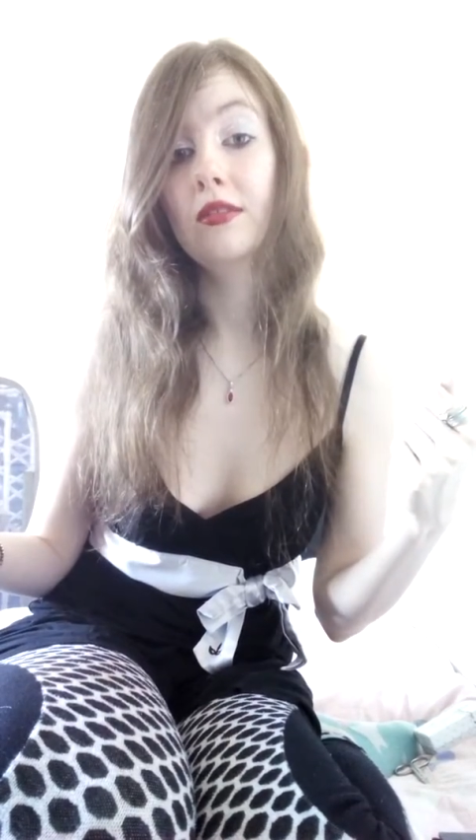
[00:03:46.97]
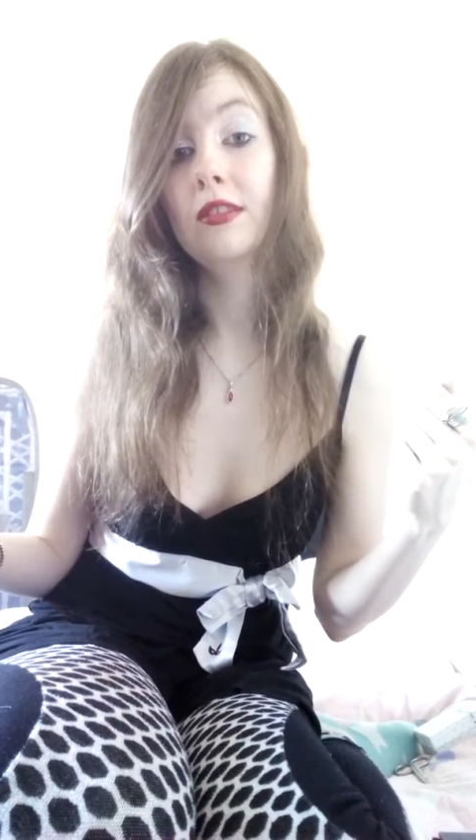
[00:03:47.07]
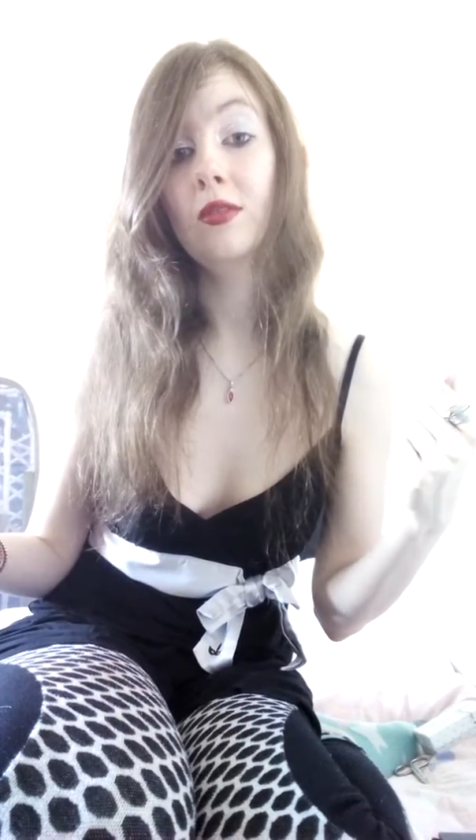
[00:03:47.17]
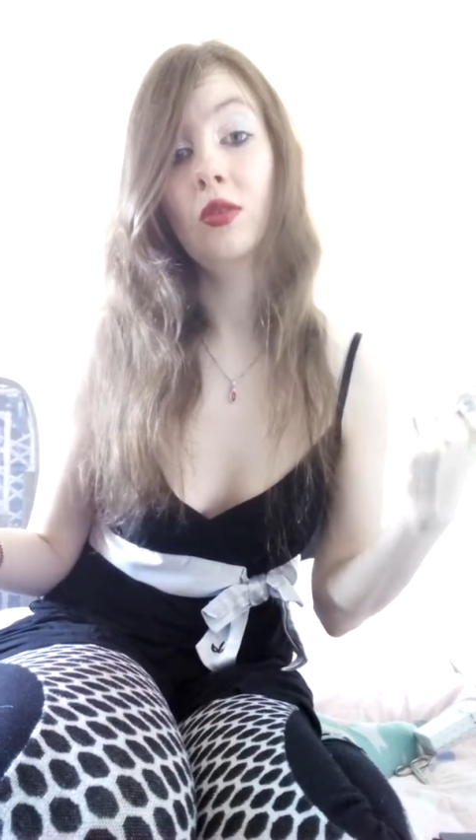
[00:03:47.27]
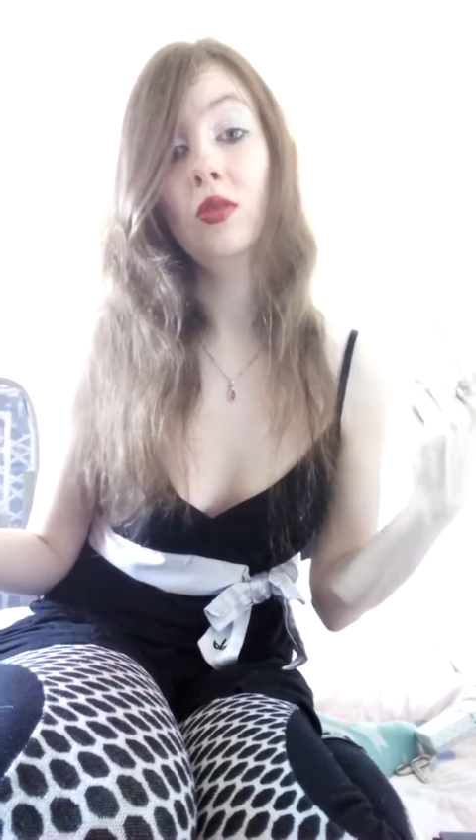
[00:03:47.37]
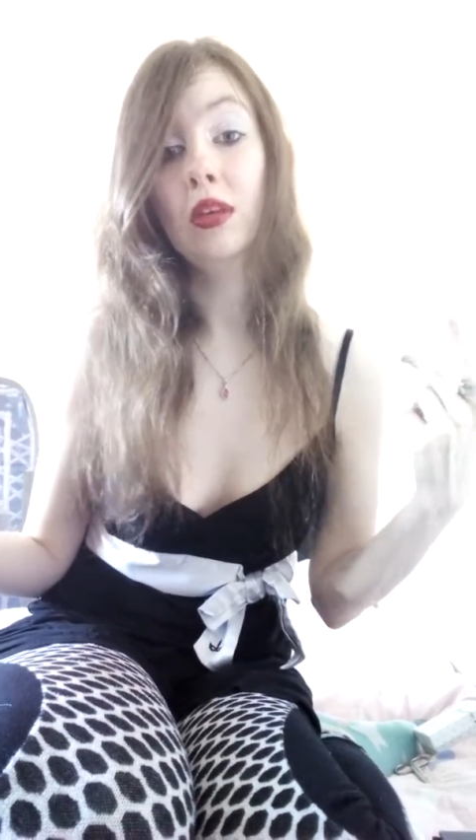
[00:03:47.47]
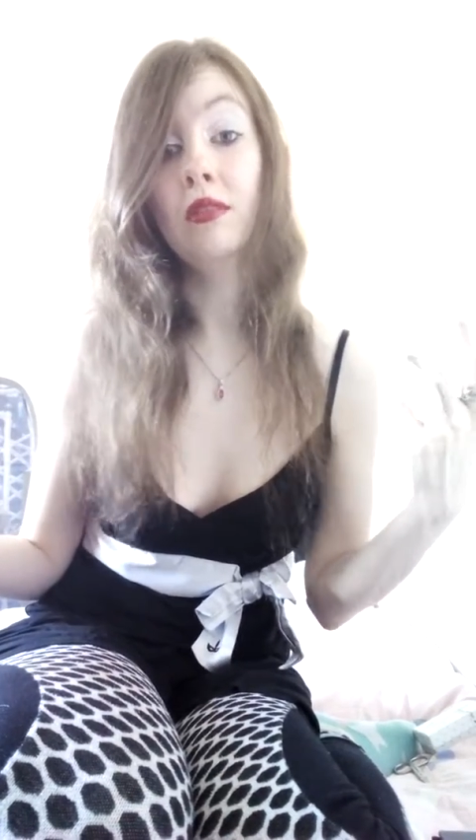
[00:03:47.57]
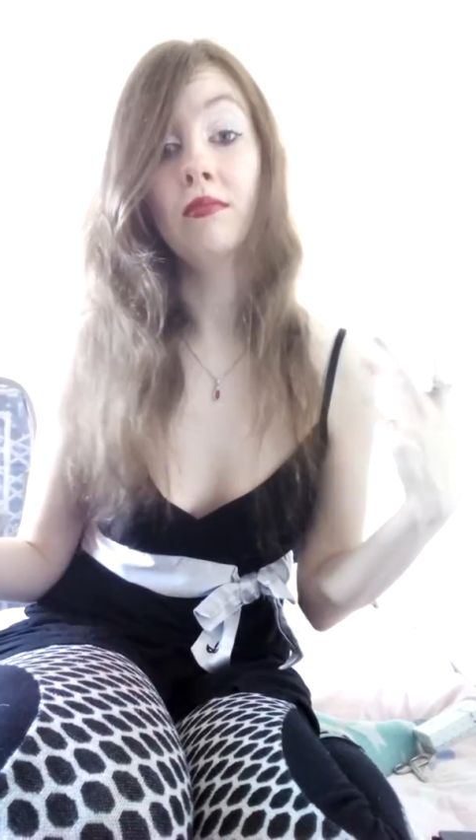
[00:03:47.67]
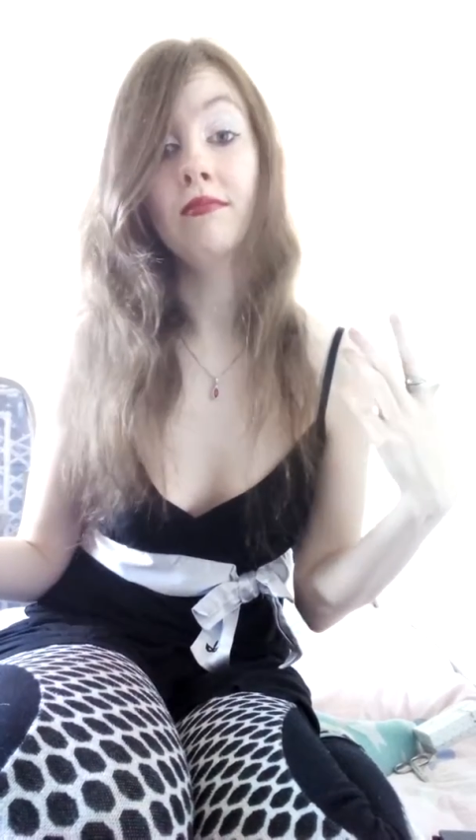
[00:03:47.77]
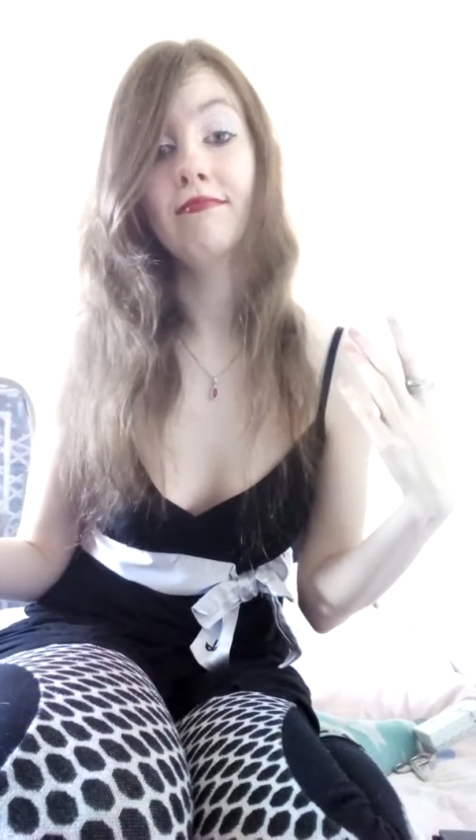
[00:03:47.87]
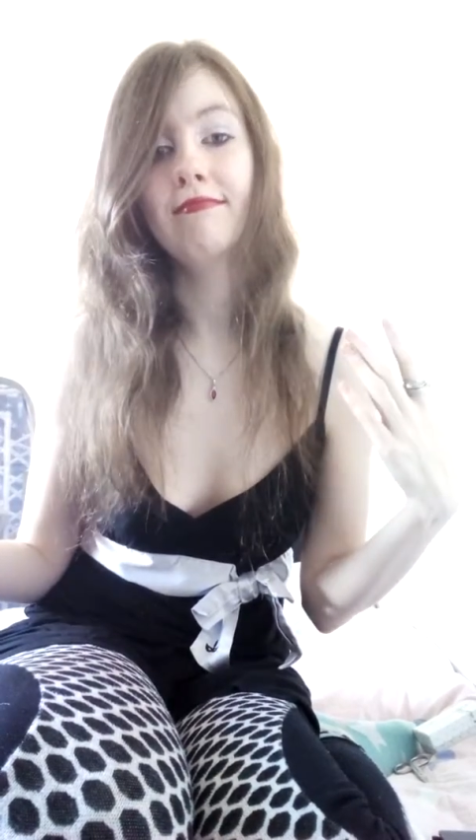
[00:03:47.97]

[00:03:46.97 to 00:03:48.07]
so you can